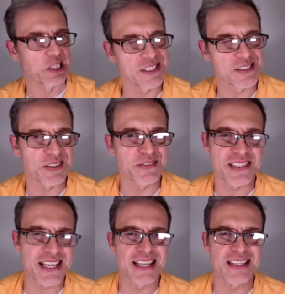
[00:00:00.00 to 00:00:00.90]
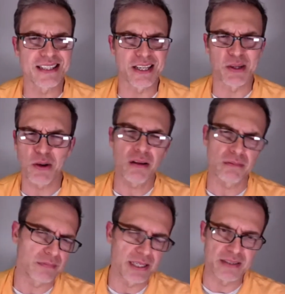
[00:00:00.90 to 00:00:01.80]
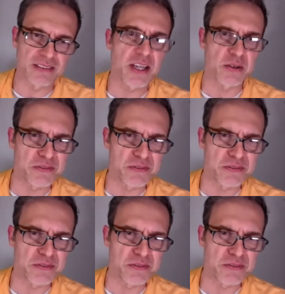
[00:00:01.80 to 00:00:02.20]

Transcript: and sort of said, you know, oh, well, no,